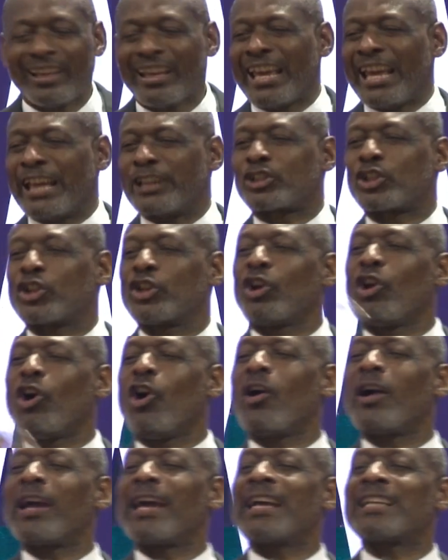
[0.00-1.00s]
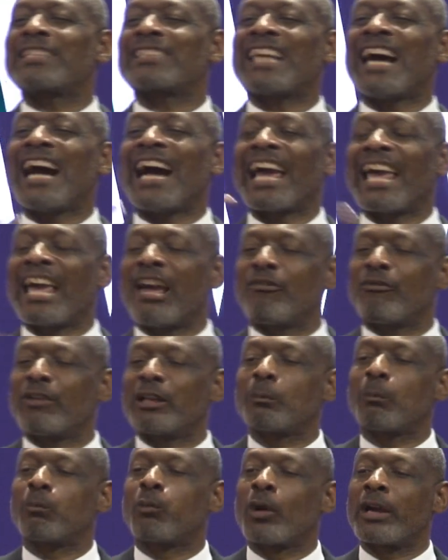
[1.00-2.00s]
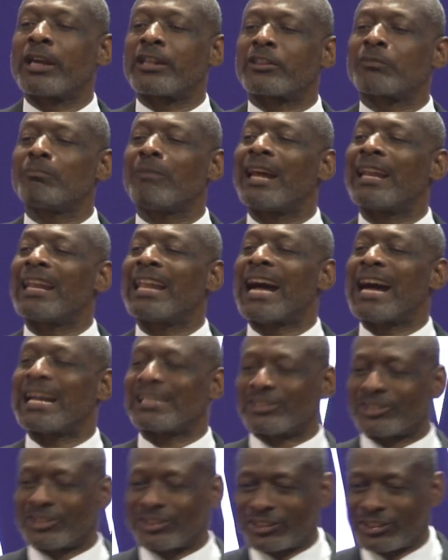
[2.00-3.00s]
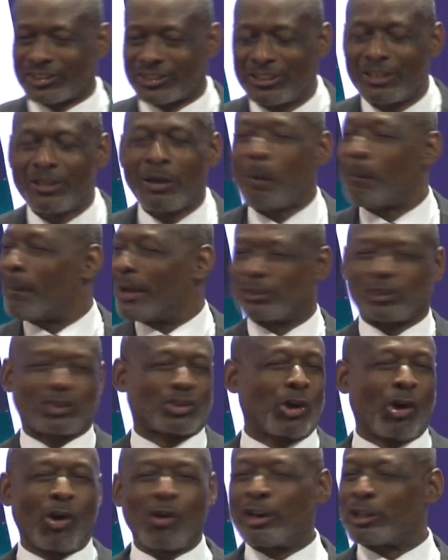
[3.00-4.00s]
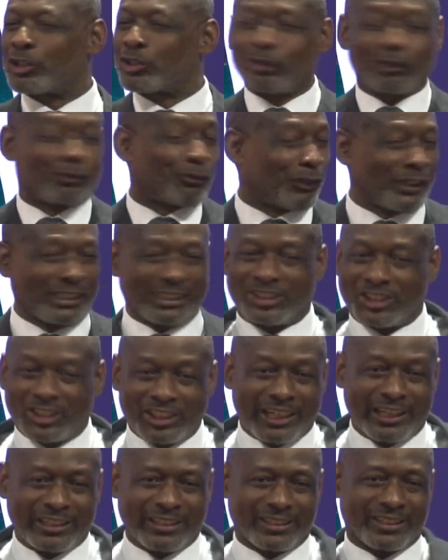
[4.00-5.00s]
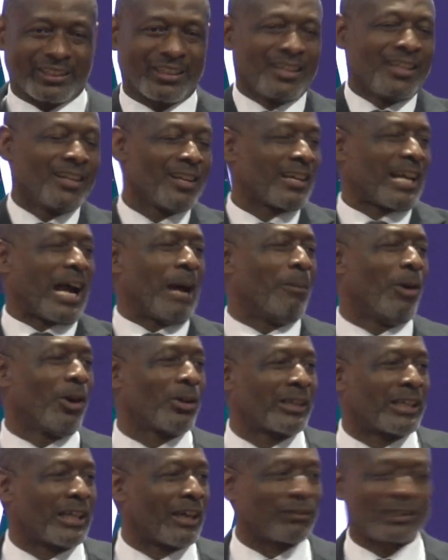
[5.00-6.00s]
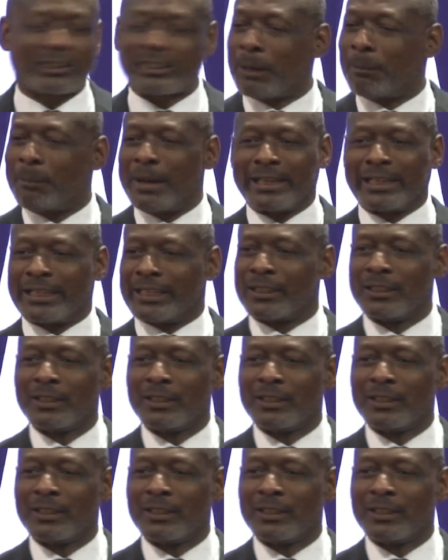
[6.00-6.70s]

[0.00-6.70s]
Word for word: As long as I haven't breathed my last, my story is not finished yet. Come on, give somebody.